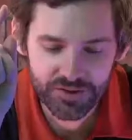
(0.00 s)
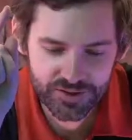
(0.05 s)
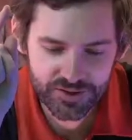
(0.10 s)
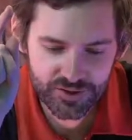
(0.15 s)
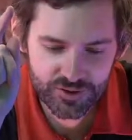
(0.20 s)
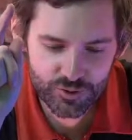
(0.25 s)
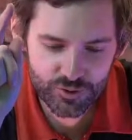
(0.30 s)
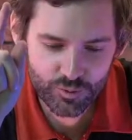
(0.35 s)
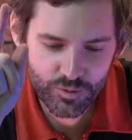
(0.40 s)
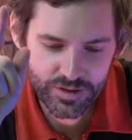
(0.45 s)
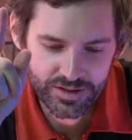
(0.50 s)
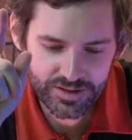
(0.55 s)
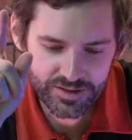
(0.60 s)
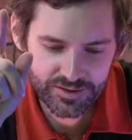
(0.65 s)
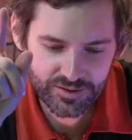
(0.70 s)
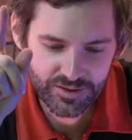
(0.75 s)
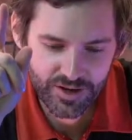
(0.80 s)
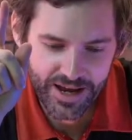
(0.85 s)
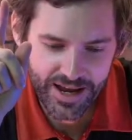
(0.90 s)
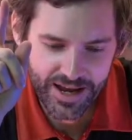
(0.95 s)
the
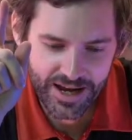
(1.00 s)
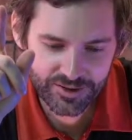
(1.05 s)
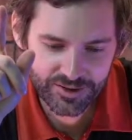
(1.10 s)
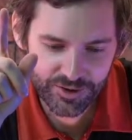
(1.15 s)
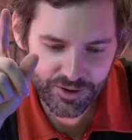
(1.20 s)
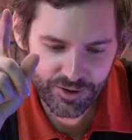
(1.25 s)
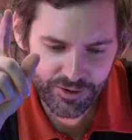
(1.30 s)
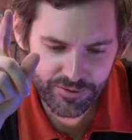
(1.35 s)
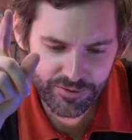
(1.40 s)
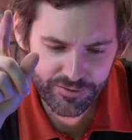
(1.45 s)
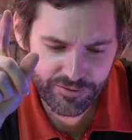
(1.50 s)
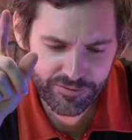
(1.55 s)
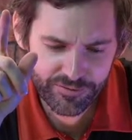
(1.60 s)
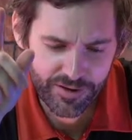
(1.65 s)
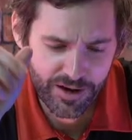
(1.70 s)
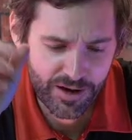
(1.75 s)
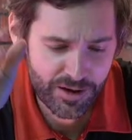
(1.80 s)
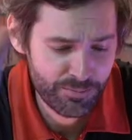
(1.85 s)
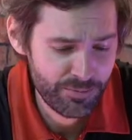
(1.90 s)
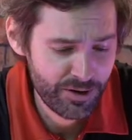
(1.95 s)
Swiss Anto
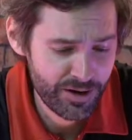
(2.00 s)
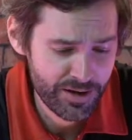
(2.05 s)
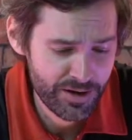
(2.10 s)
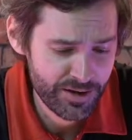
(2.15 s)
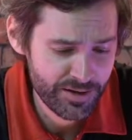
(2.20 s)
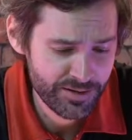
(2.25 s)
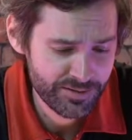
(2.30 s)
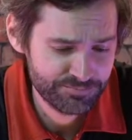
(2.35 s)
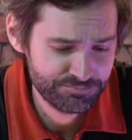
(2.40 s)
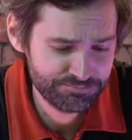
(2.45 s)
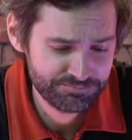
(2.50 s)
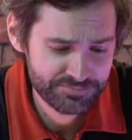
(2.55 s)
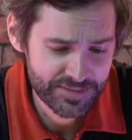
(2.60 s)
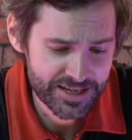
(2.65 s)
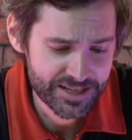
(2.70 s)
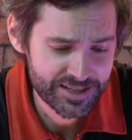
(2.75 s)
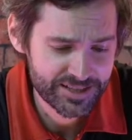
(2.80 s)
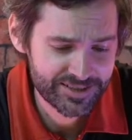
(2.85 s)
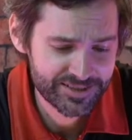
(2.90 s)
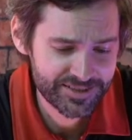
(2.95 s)
Fabre
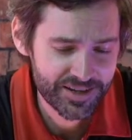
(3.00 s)
in